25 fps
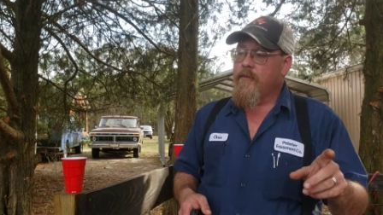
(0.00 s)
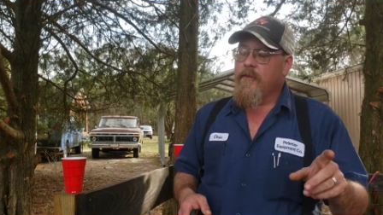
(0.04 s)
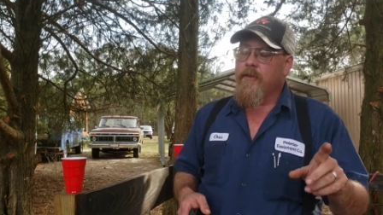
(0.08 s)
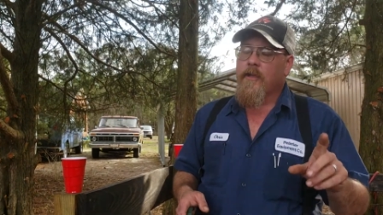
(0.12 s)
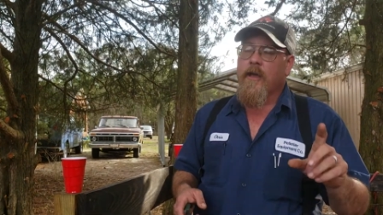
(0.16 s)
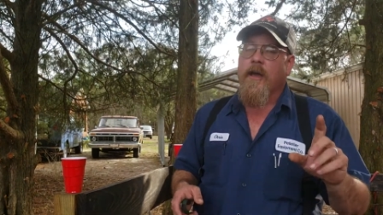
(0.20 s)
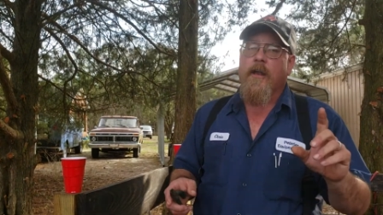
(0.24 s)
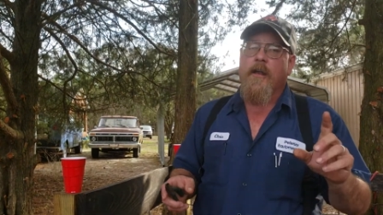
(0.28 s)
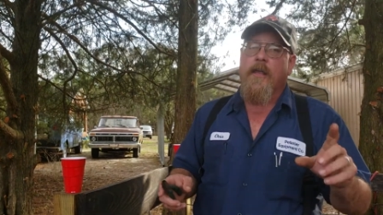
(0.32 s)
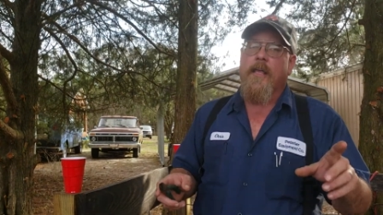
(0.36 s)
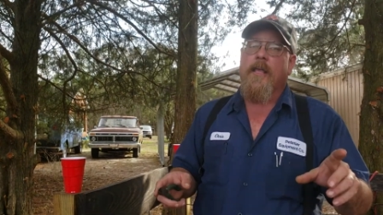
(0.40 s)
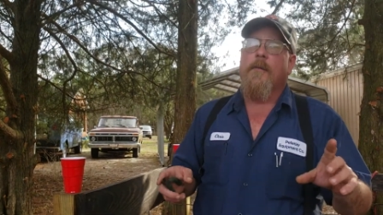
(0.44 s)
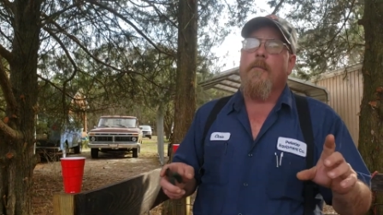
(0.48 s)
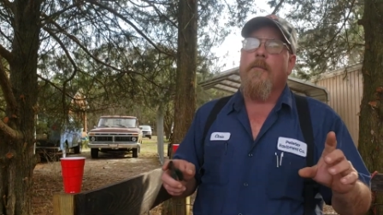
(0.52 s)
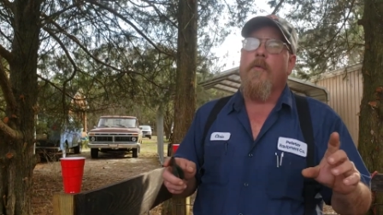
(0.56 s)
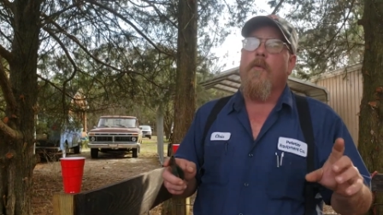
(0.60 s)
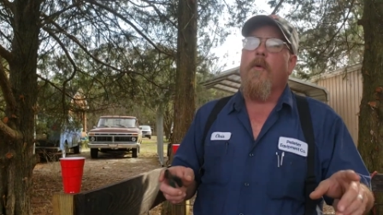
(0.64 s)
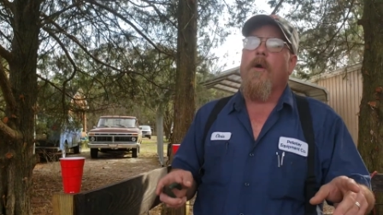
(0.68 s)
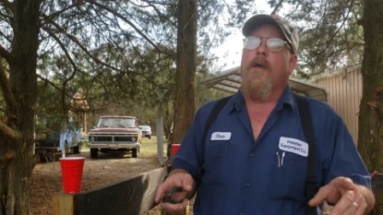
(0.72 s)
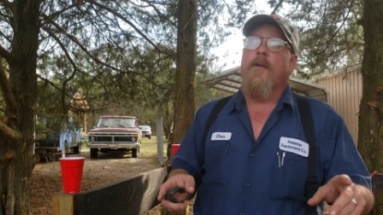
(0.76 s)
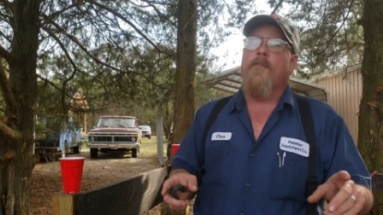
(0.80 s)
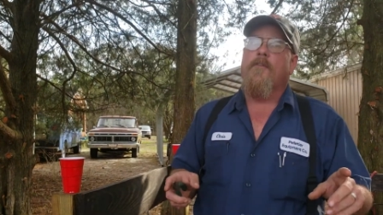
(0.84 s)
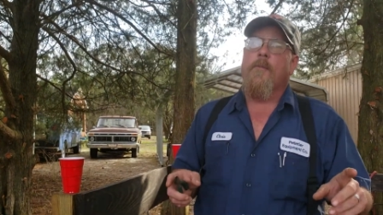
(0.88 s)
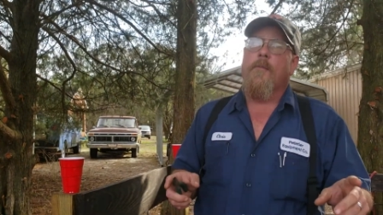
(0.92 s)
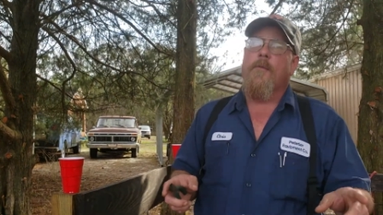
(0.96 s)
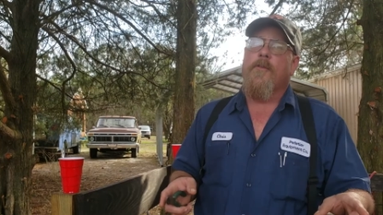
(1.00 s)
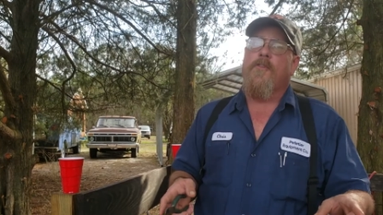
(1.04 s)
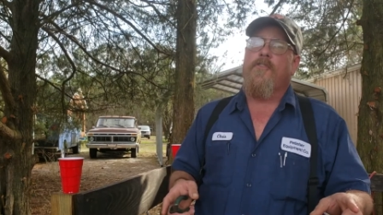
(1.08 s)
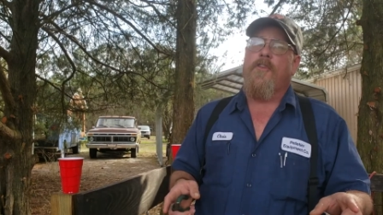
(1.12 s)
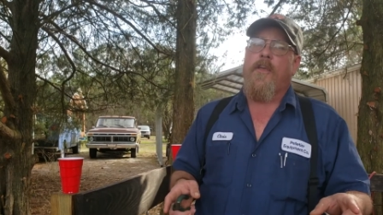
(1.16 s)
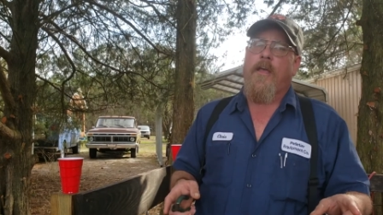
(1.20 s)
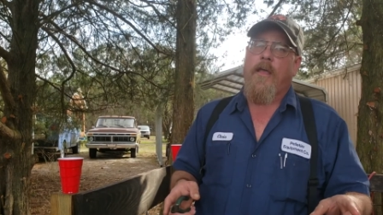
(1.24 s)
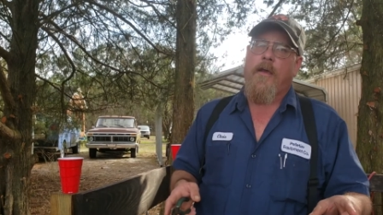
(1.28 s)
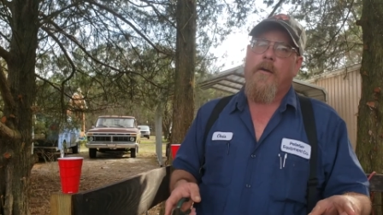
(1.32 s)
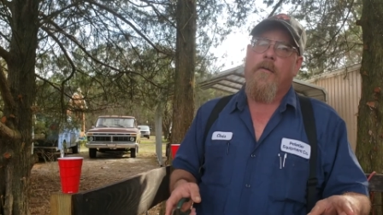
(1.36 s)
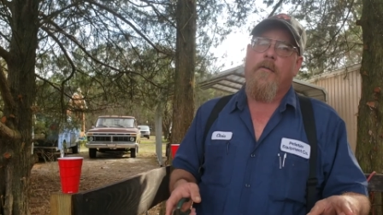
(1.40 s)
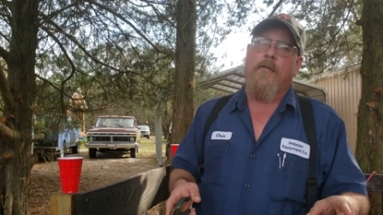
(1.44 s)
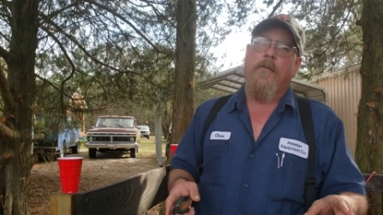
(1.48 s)
you got to get them away from the sow.
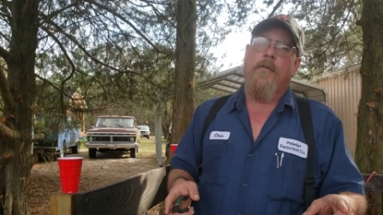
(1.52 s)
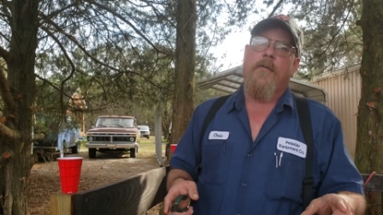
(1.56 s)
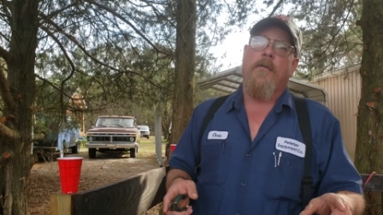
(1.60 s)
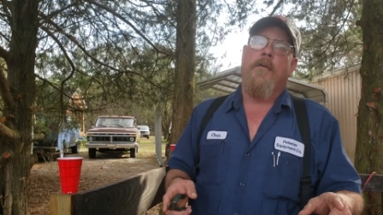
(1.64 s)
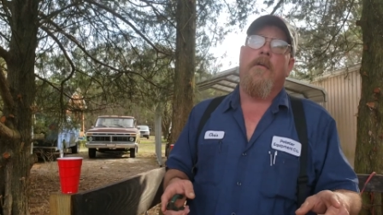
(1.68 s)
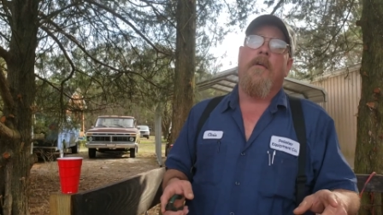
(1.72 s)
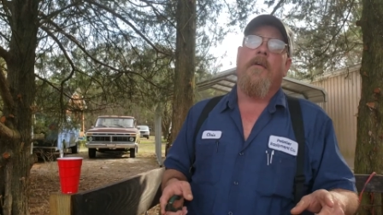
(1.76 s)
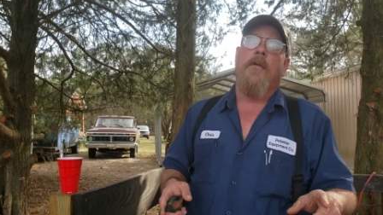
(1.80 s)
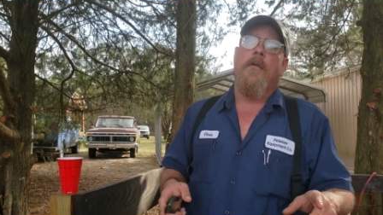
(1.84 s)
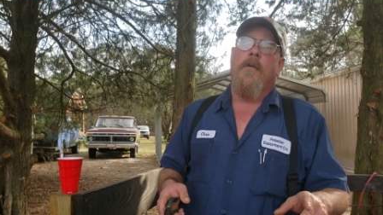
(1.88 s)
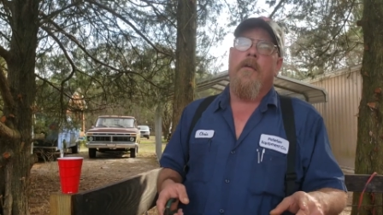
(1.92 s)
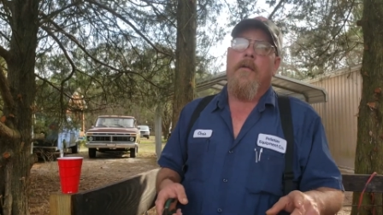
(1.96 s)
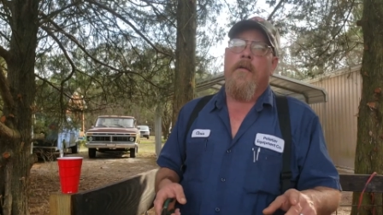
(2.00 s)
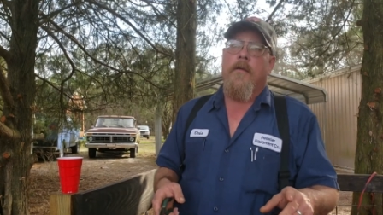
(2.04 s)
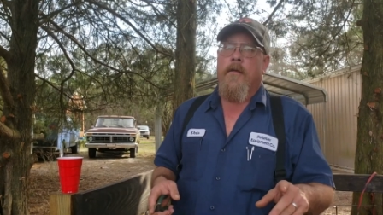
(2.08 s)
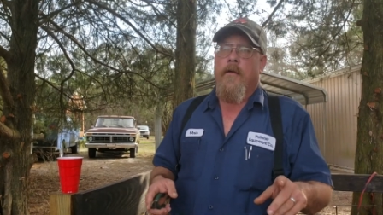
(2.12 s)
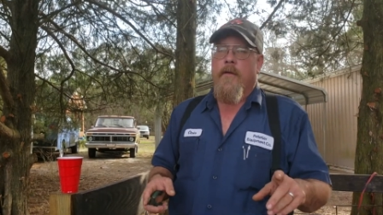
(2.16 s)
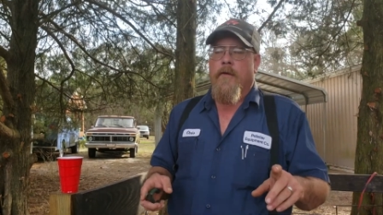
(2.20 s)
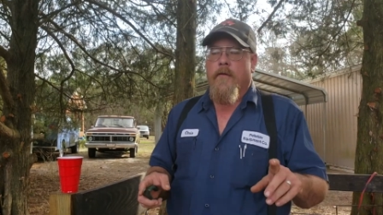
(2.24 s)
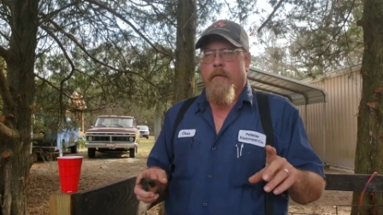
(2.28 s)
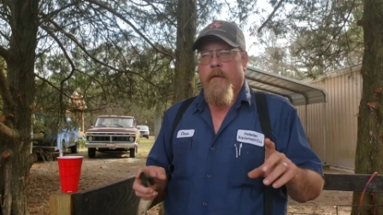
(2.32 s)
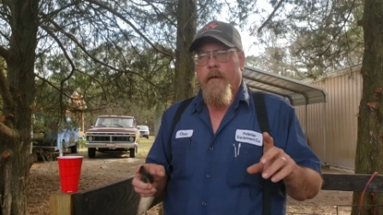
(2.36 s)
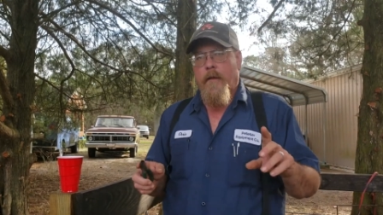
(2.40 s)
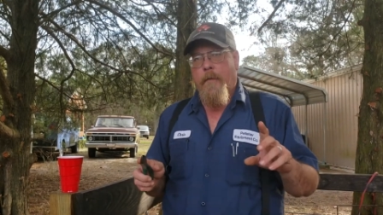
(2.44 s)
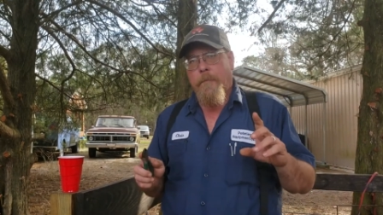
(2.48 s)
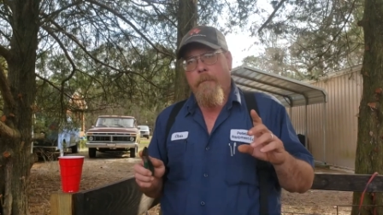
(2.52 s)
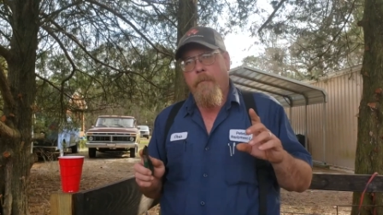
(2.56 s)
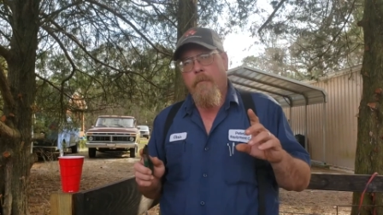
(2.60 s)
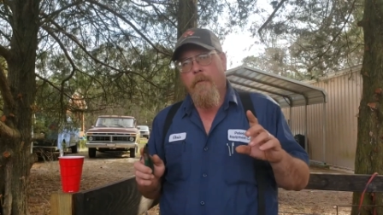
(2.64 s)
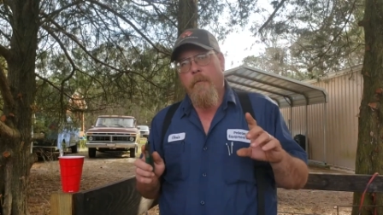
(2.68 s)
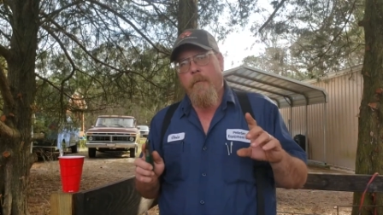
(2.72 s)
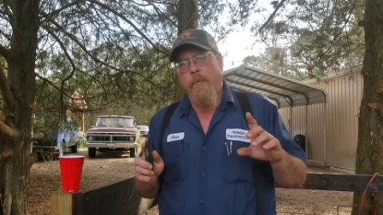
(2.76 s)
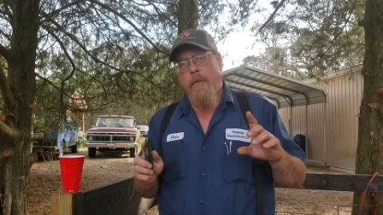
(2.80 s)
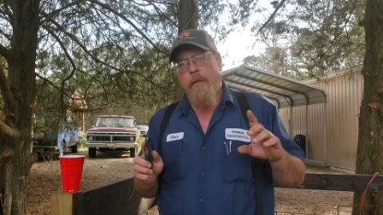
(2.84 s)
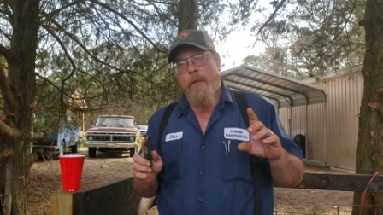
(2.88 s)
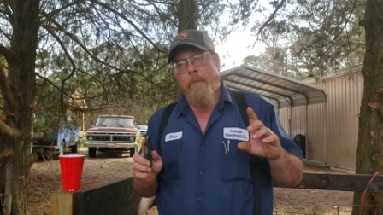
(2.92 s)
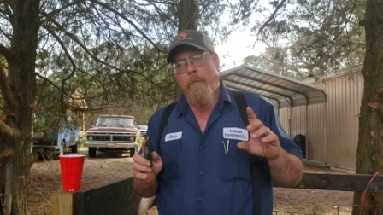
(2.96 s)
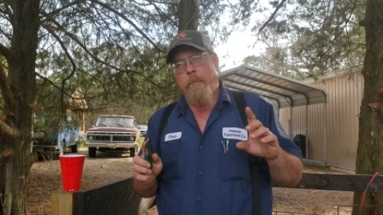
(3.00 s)
We are gonna have to put
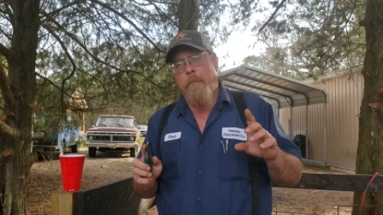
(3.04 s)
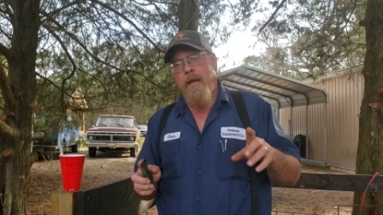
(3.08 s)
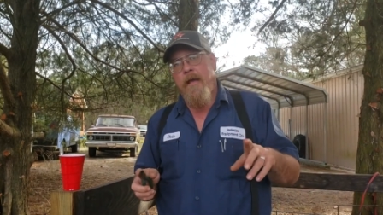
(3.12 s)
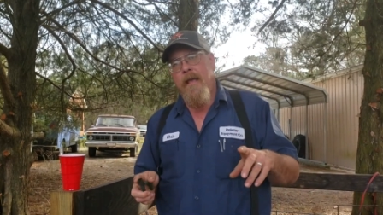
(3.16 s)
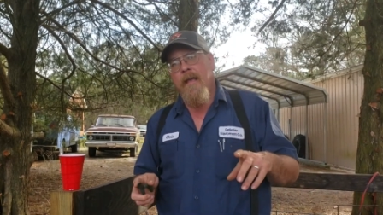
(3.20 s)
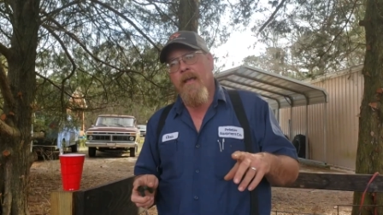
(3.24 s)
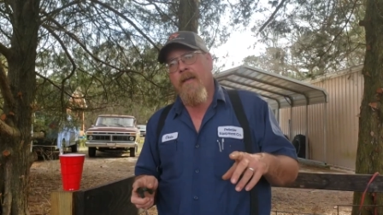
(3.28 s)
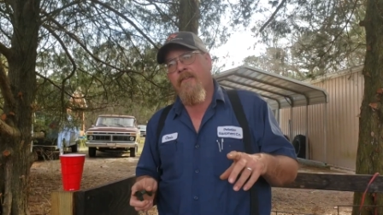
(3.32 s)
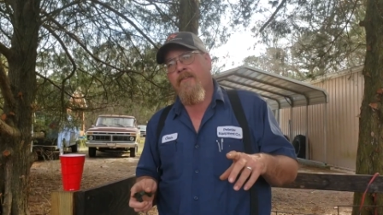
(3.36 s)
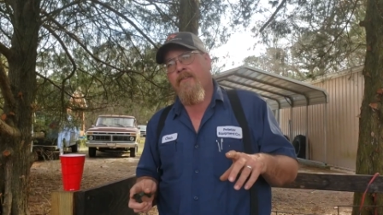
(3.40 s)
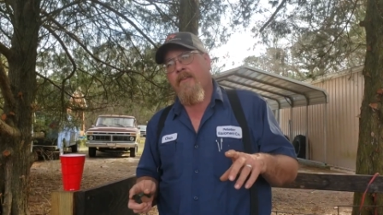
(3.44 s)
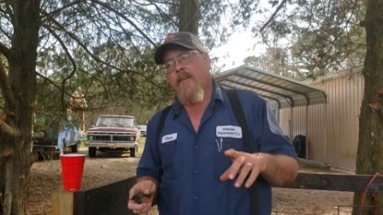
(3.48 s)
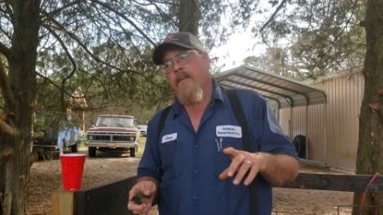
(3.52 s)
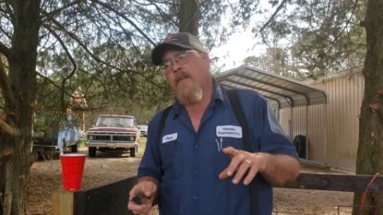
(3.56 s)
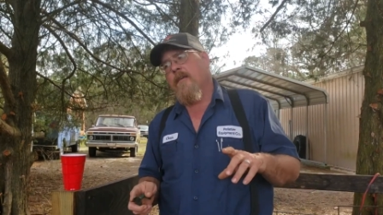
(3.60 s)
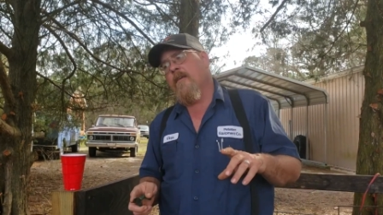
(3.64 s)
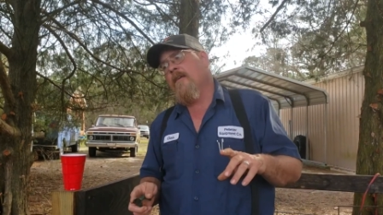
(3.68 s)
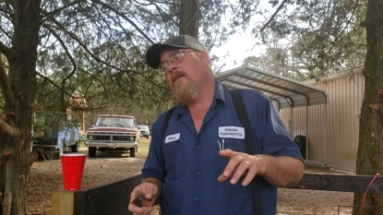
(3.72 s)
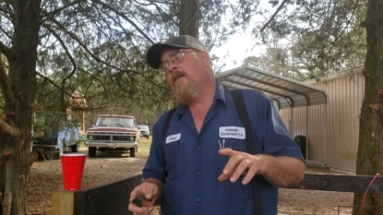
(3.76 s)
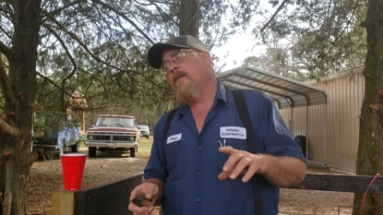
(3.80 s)
them in a basket,